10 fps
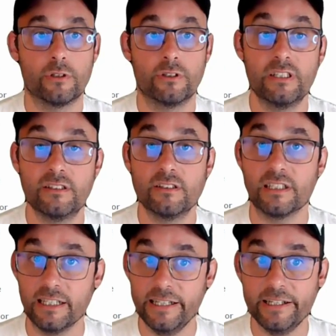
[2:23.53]
This is
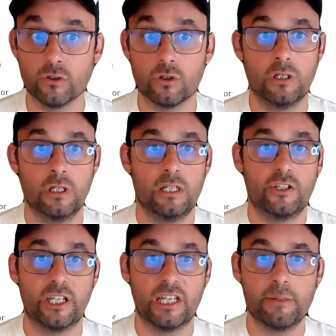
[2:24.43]
illegal. She
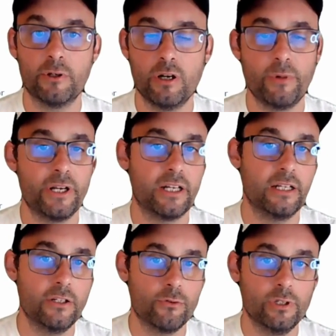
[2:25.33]
kept her American
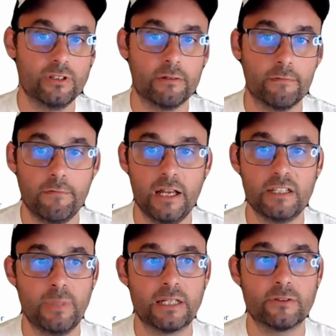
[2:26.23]
insurance and flies
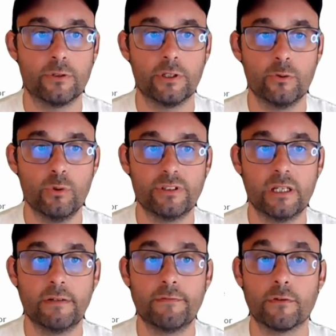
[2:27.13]
back to the USA
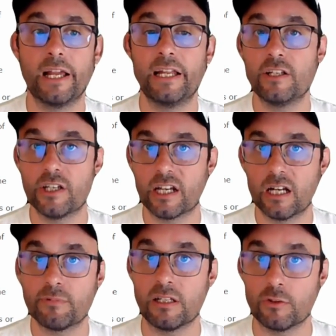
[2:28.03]
for any checkups
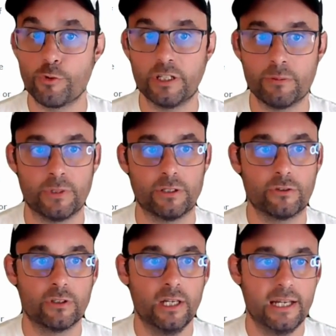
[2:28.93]
and treatments.
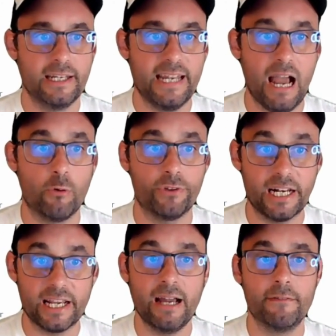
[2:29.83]
Now that
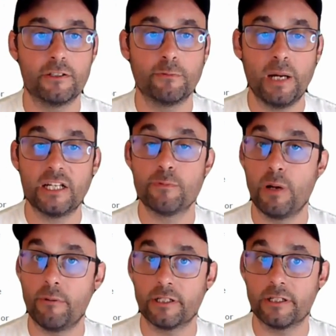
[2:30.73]
I have a Spanish public
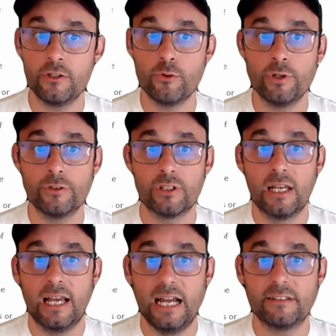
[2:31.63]
insurance,
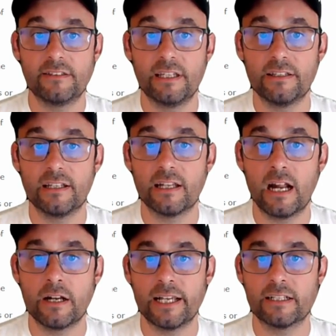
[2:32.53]
I'd say that they are
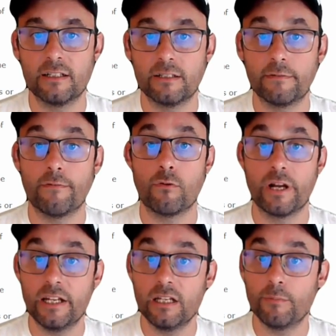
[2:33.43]
excellent for
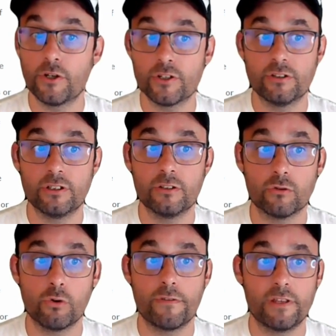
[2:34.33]
any emergencies
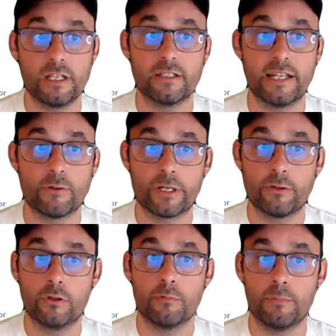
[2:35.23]
or things like regular
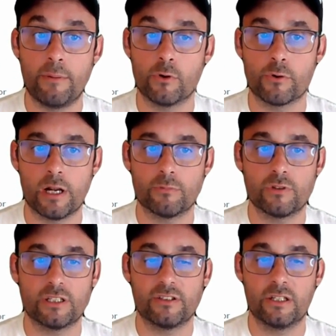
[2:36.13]
mammograms,
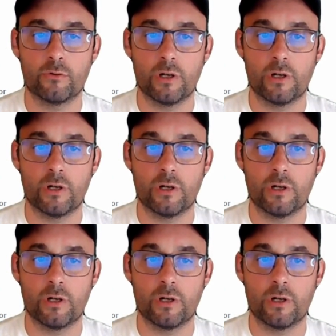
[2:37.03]
etc.